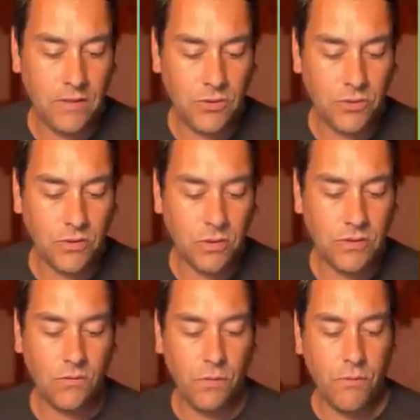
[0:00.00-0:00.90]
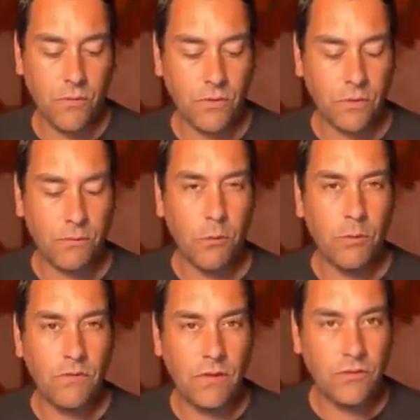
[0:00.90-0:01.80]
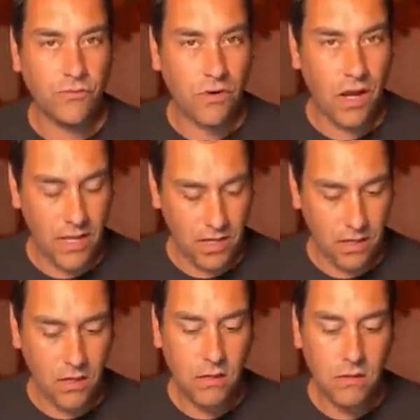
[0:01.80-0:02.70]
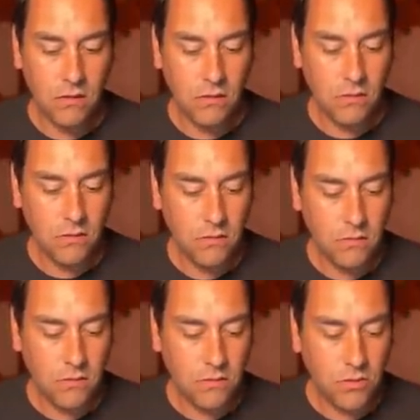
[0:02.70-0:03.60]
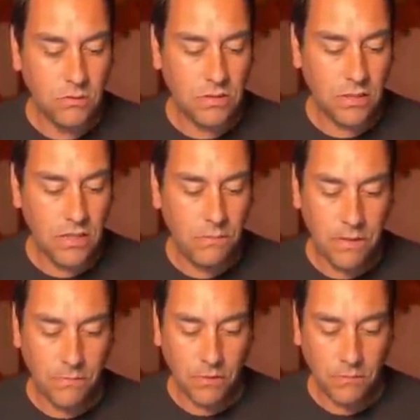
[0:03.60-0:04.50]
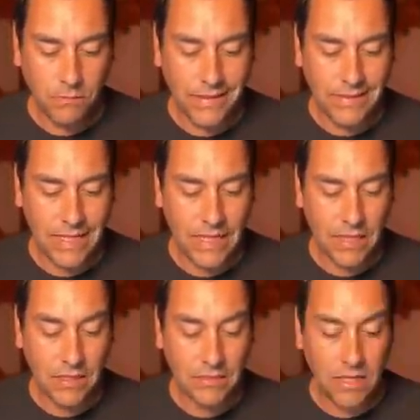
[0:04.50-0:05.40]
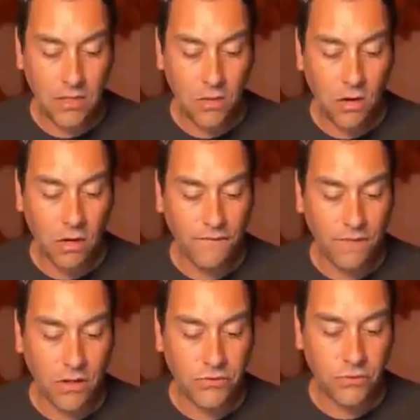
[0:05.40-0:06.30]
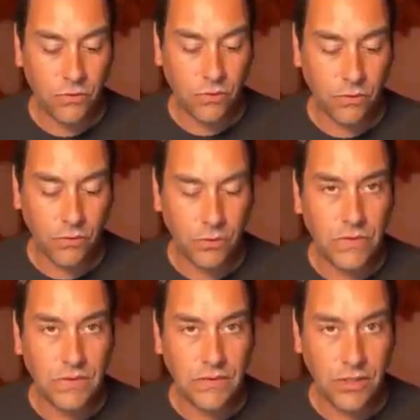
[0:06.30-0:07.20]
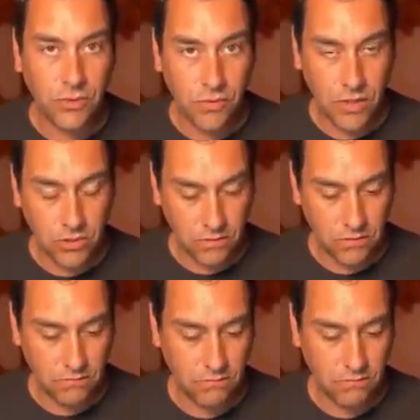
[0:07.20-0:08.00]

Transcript: that journalists and reporters are purposely trying to mislead people by saying things they know are false or gross exaggerations.